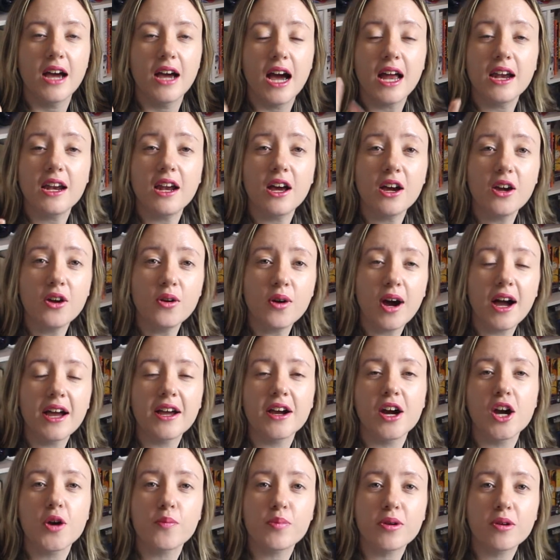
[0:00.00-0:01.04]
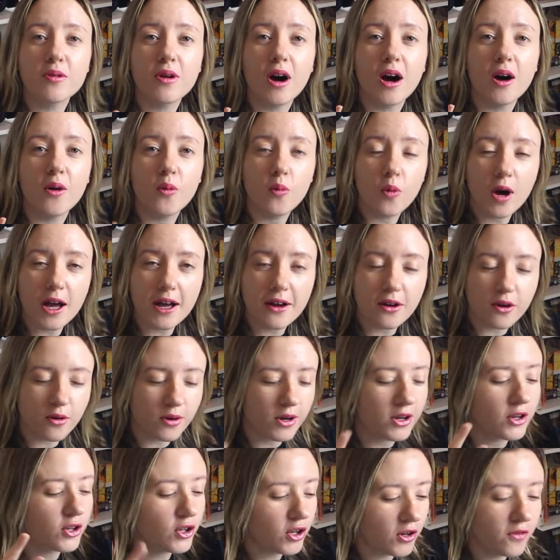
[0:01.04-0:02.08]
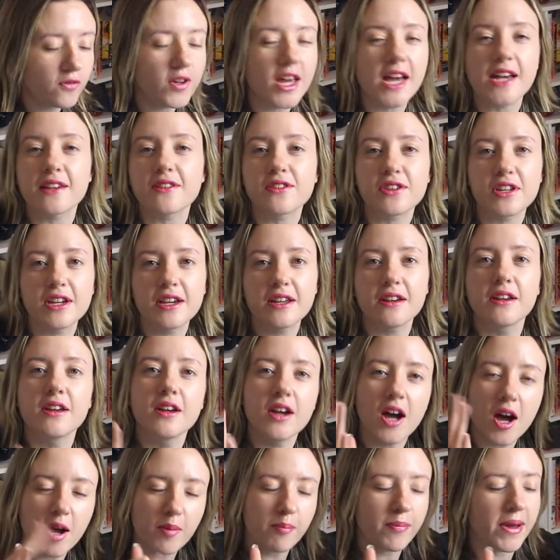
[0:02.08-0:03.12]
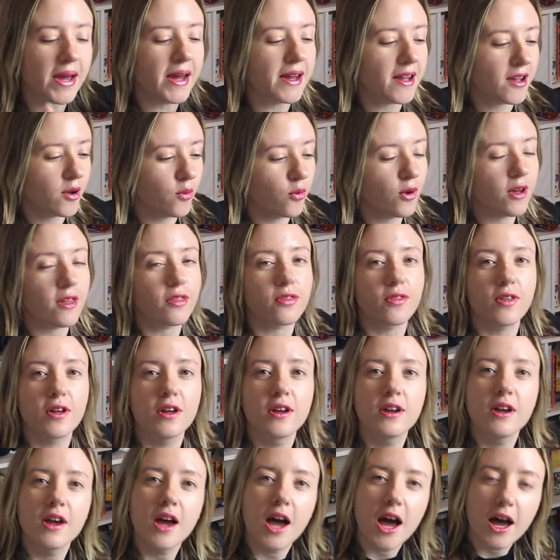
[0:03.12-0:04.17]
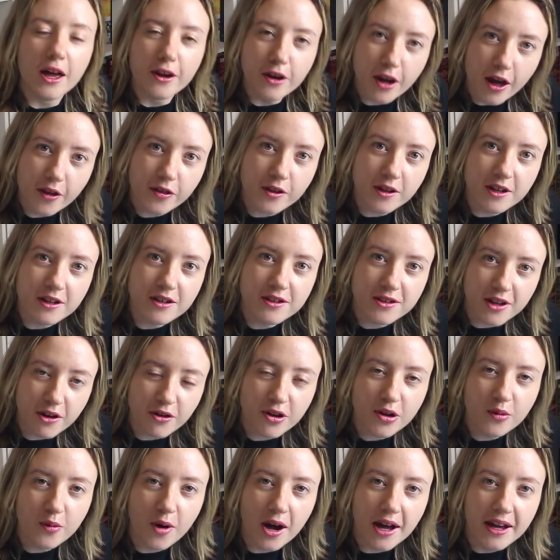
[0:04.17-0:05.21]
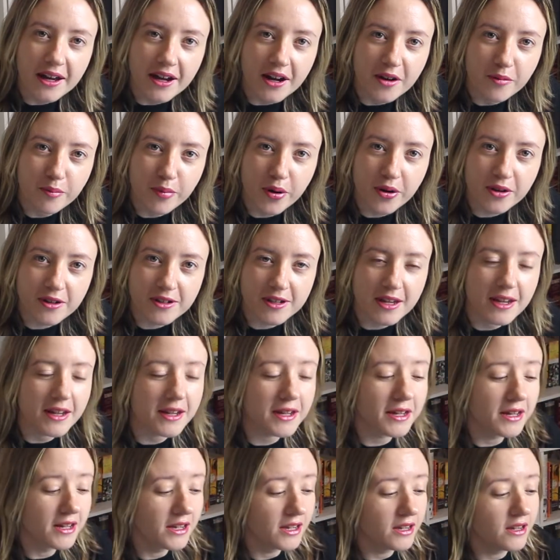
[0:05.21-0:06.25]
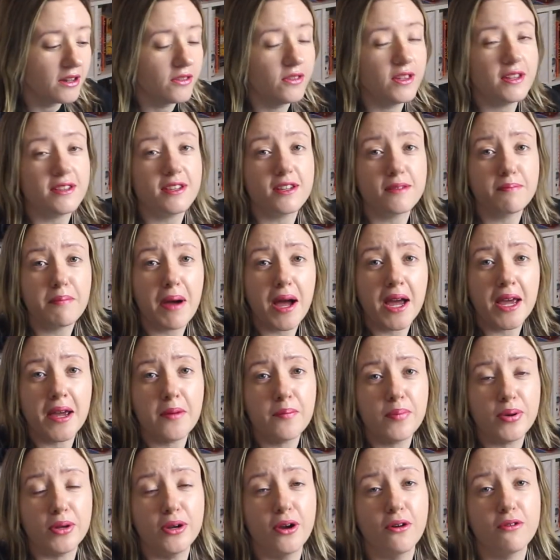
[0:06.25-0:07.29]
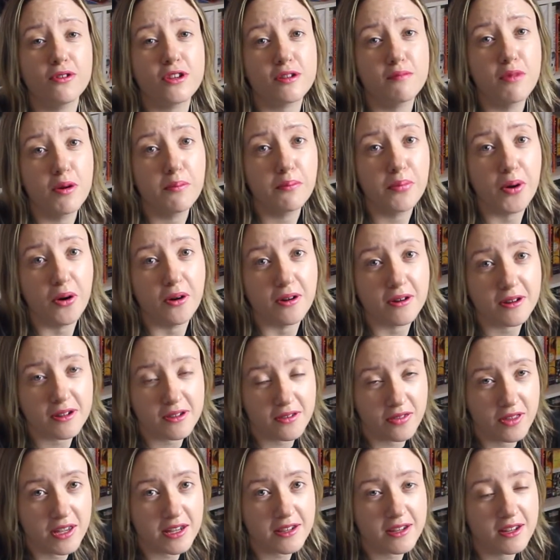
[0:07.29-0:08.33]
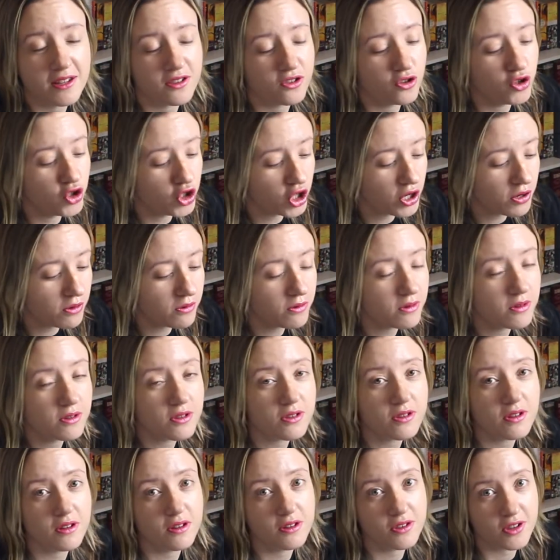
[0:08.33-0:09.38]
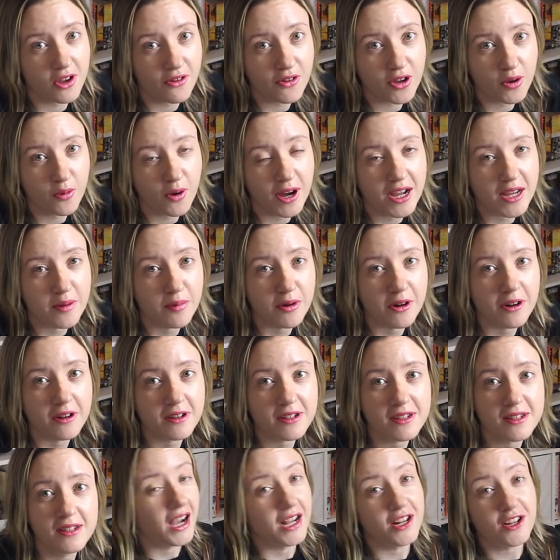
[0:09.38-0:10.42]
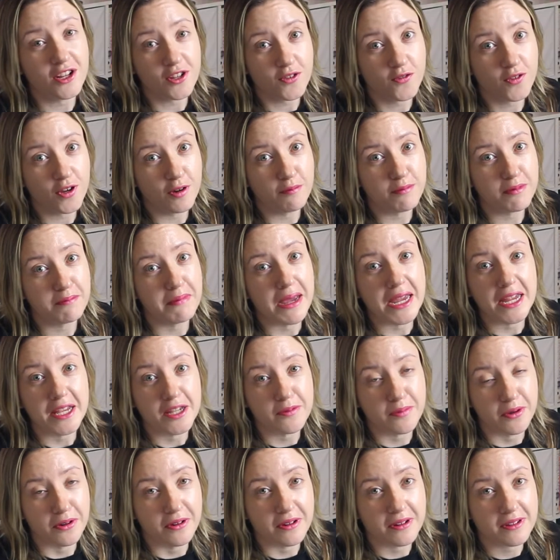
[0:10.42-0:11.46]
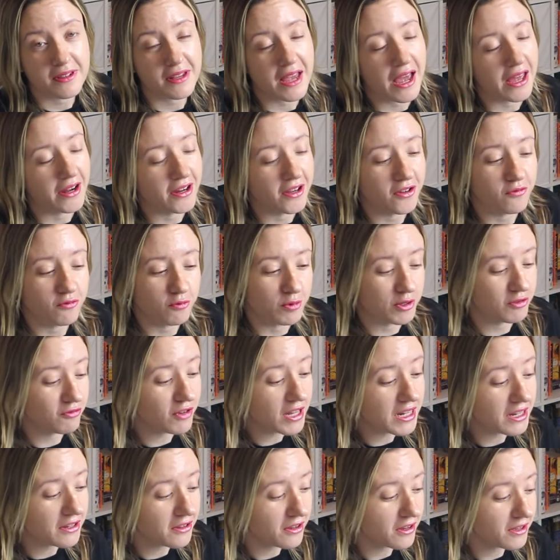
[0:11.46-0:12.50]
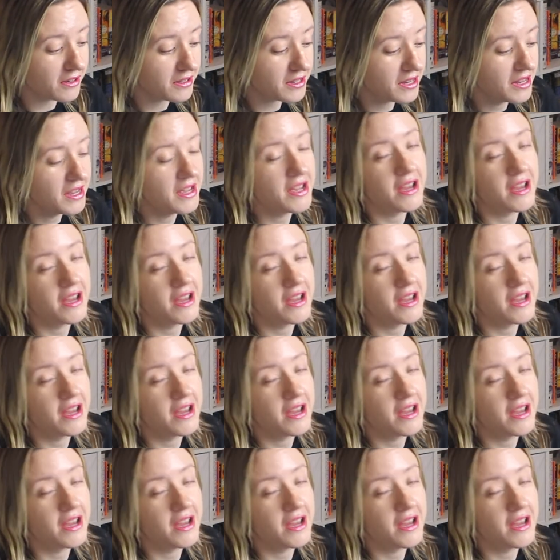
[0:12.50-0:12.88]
Hello, I hope you are well. You've guessed it, I'm back with another SoKawaii unboxing. This is my penultimate box. This is June's SoKawaii box. I just filmed May's box and it was really good.